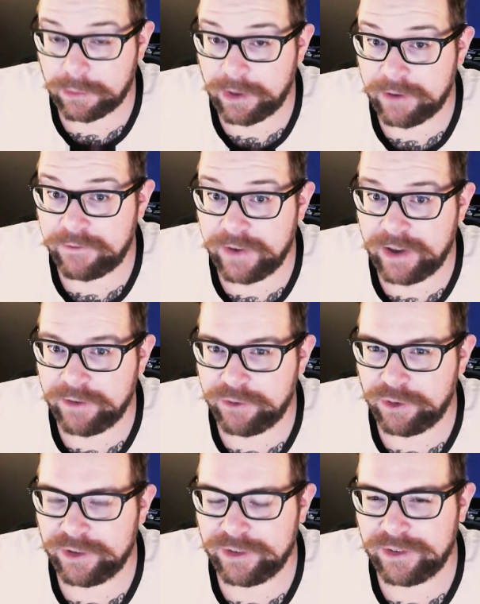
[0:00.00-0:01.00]

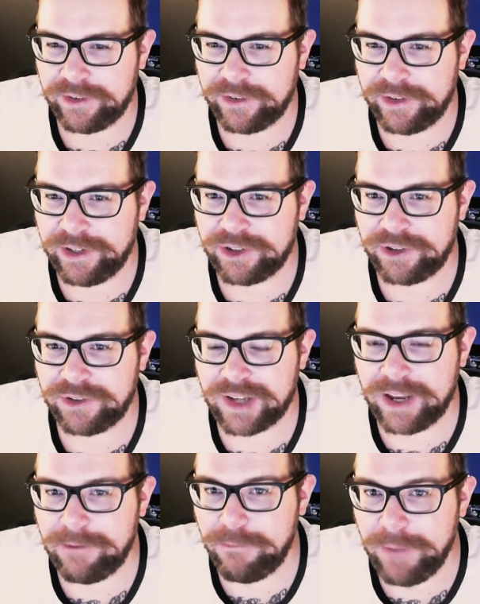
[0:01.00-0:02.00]
favorite issues.
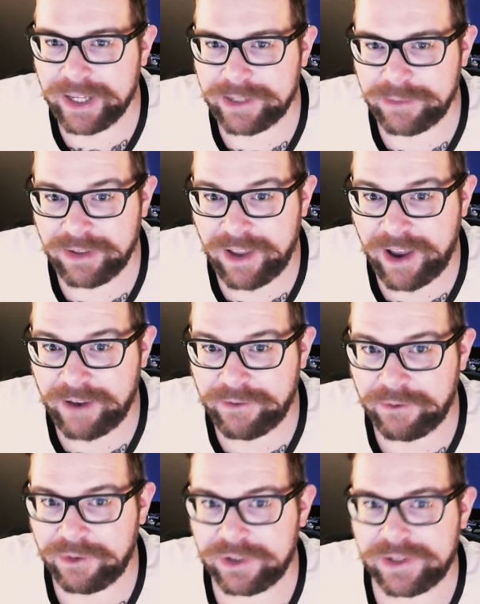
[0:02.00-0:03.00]
It makes me laugh
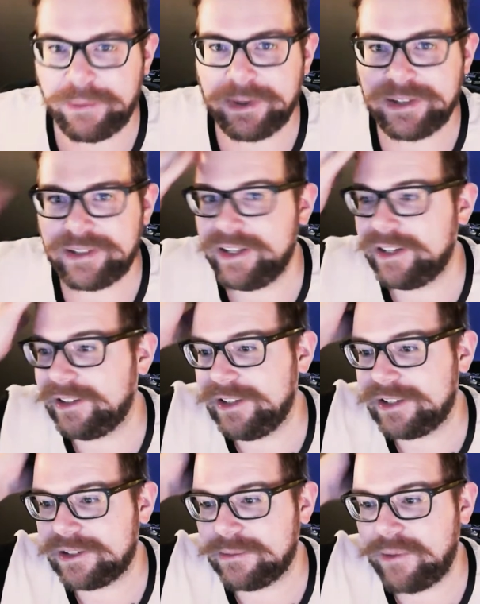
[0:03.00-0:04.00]
every time I see it. At
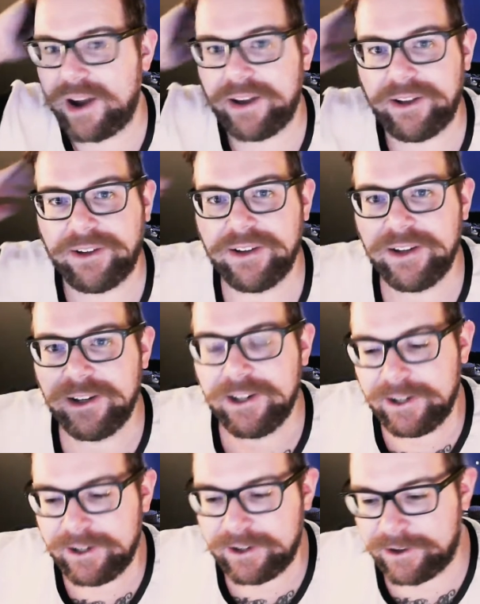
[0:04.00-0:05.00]
least smile.
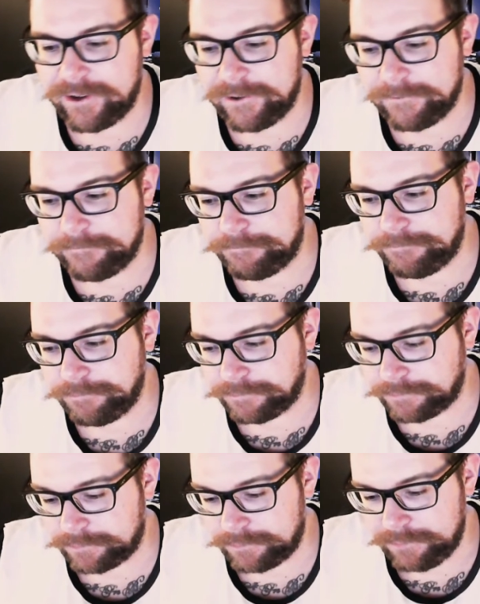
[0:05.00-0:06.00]
I'm
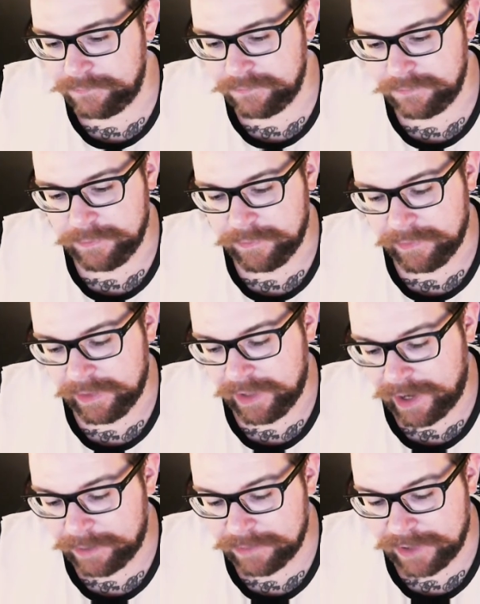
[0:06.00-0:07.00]

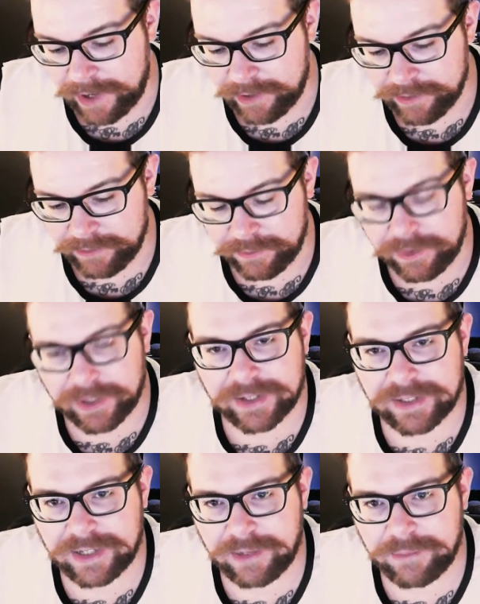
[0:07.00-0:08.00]
not, like I
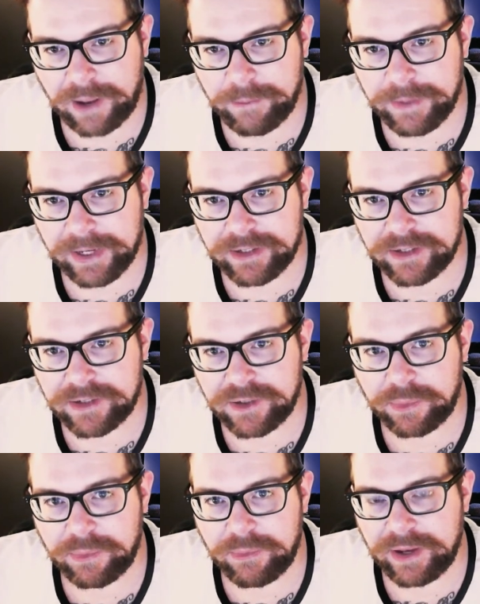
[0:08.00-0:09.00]
said, I'm not big into
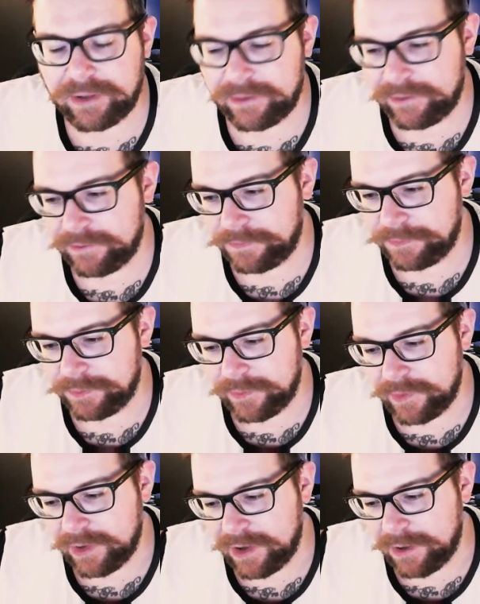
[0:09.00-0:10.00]
Superman,
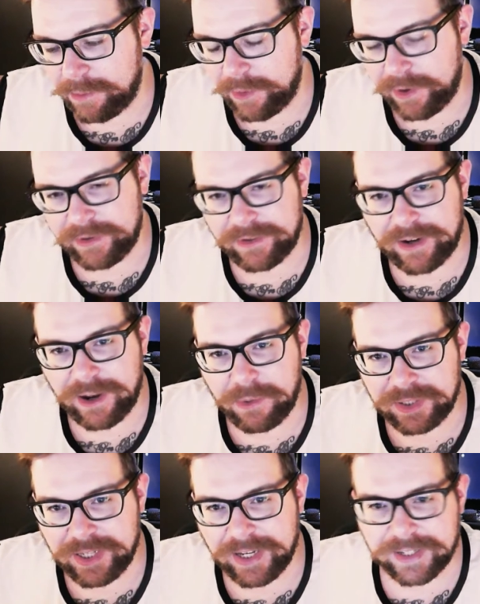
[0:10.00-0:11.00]
but I
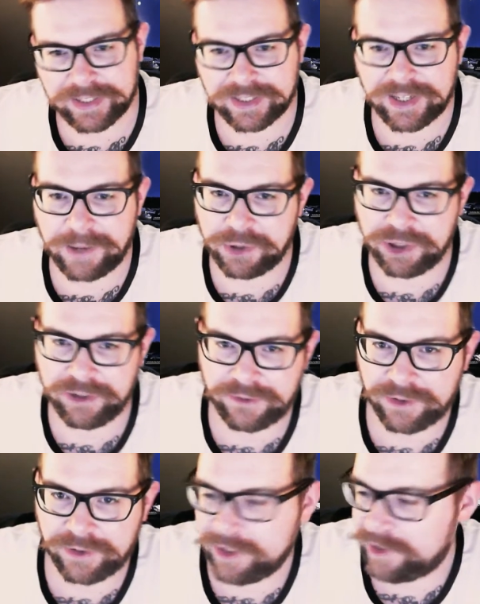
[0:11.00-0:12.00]
will take exception for this